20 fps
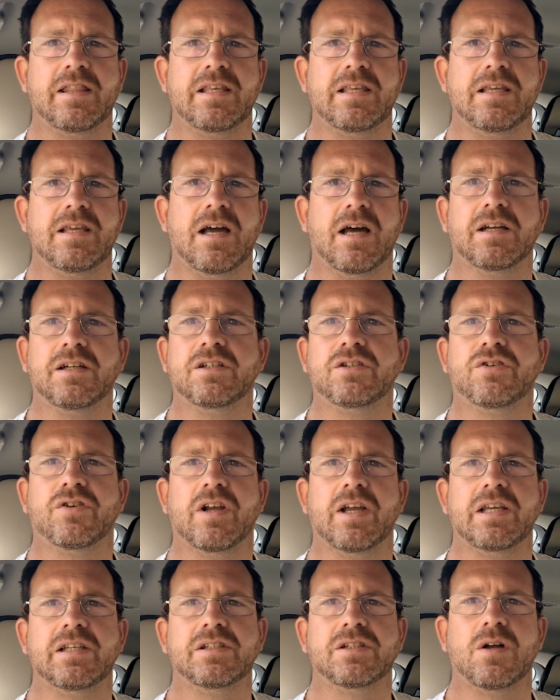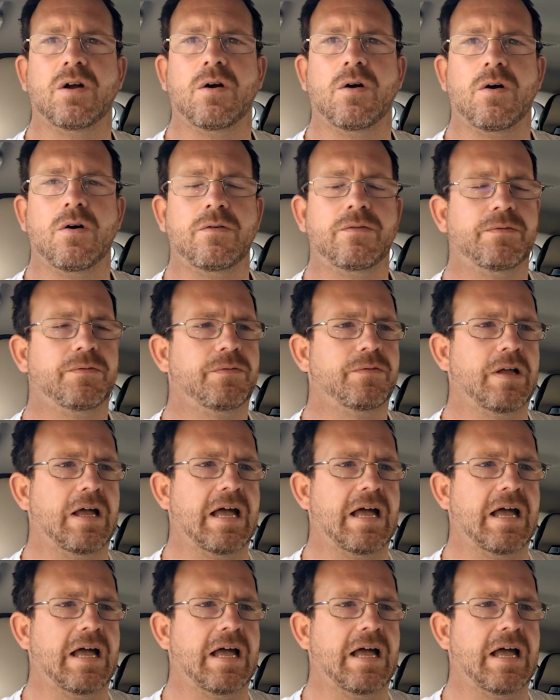the under trays off,